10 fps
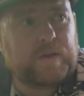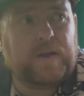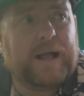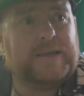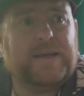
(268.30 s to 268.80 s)

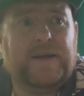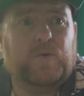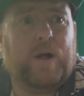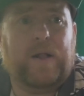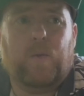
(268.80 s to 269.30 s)
That said as
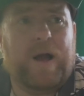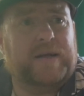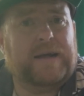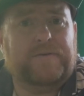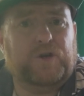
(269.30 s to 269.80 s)
well,
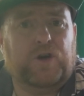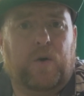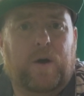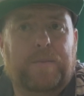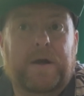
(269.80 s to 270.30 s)
Wales have to
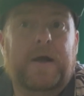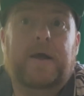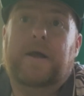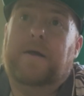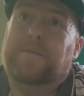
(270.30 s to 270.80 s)
show up.
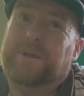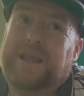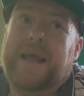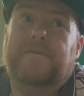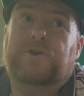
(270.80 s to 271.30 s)
But
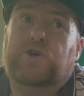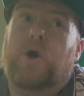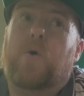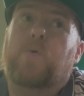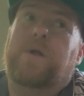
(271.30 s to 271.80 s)
they have
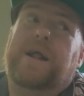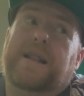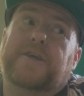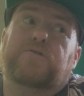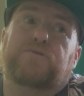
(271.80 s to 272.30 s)
shown in
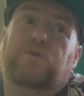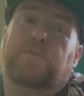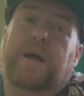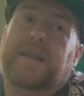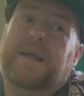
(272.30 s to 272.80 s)
this
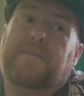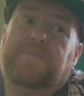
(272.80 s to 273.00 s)
group, I think,